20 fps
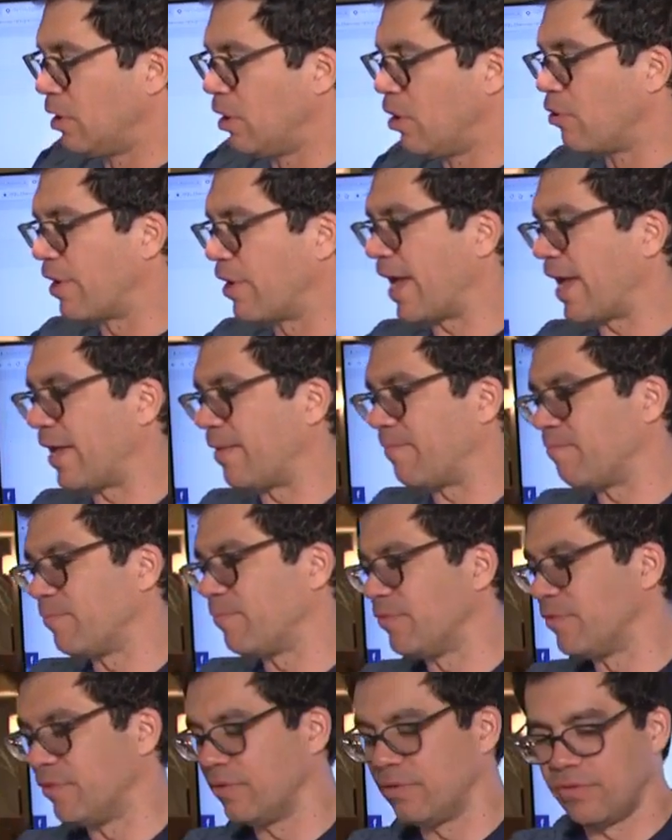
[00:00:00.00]
Okay,
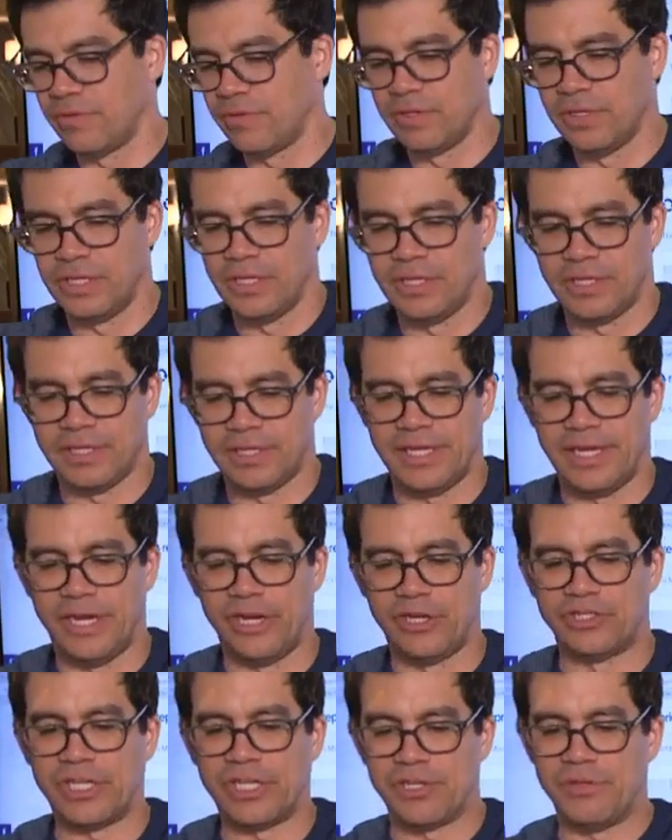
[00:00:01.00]

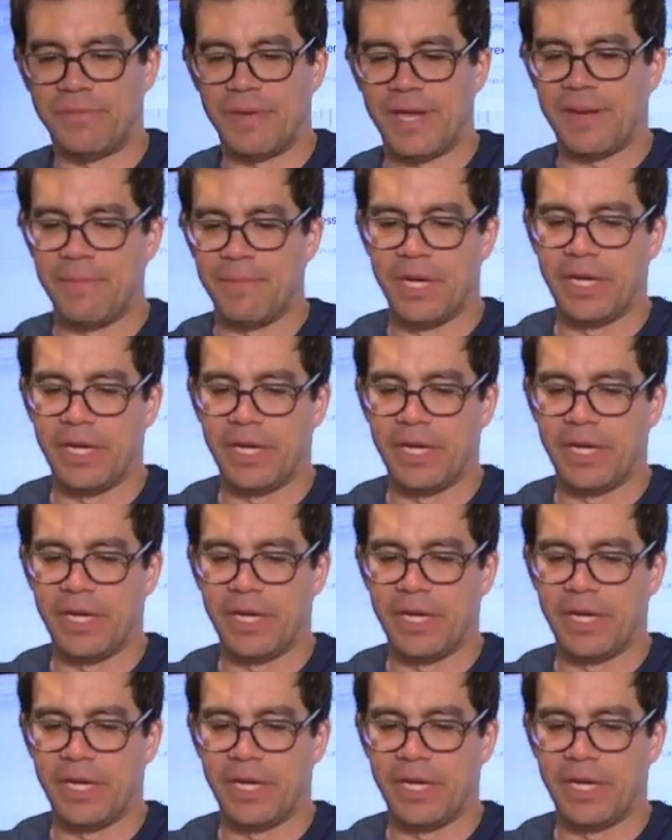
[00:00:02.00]
here's how you make